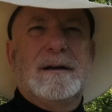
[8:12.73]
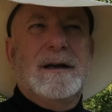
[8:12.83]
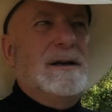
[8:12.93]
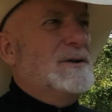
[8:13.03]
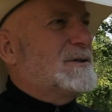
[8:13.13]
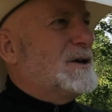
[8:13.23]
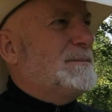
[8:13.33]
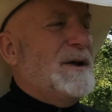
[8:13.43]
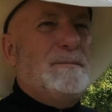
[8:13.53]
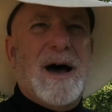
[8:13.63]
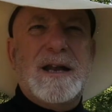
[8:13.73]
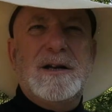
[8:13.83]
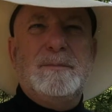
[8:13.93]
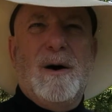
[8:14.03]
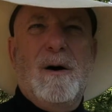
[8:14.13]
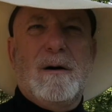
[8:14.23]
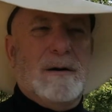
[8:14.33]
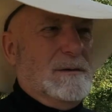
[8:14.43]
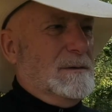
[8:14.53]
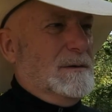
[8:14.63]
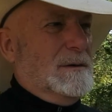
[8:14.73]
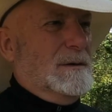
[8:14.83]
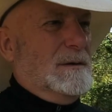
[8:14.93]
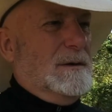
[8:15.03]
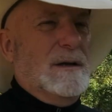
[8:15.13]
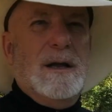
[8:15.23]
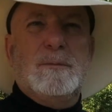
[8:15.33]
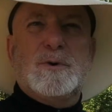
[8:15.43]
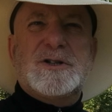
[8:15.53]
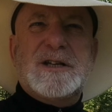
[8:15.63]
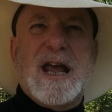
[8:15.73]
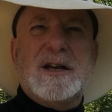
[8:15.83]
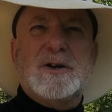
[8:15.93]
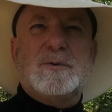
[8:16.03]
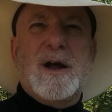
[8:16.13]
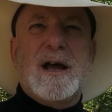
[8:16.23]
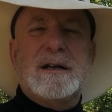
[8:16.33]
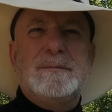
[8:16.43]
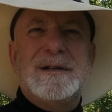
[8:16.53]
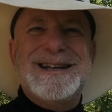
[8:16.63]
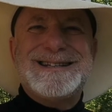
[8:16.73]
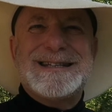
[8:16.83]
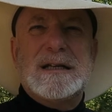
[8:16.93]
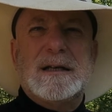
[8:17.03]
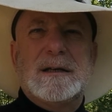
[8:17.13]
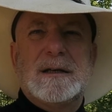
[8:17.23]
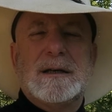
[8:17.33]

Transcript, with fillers: He looked up and everybody in the bar had, was standing around him listening.